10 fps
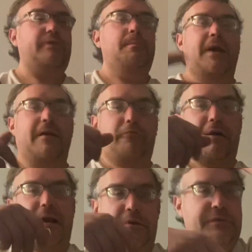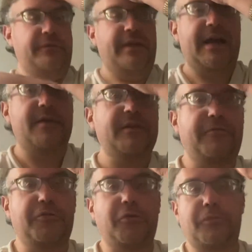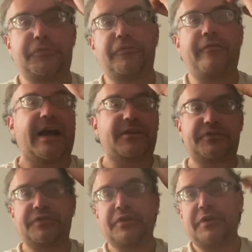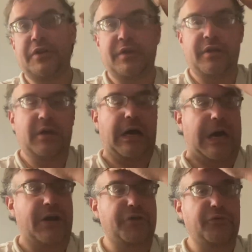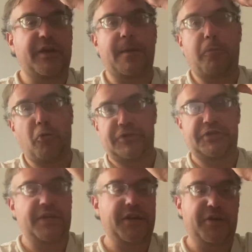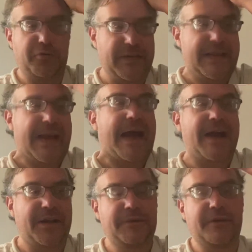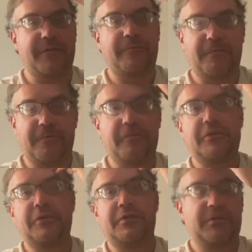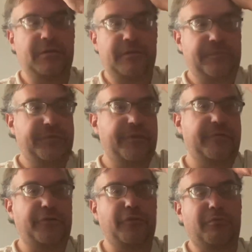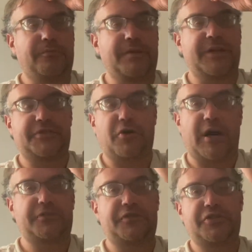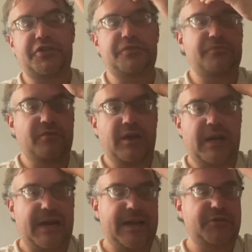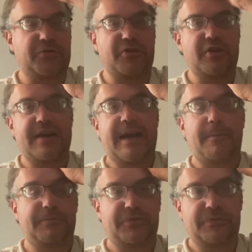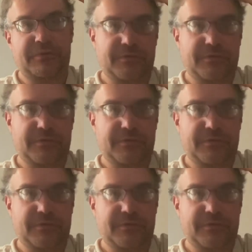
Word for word: but I've read that if you go up too fast, uh, you can get poisoning and you can die if if you because oxygen uh, at certain depths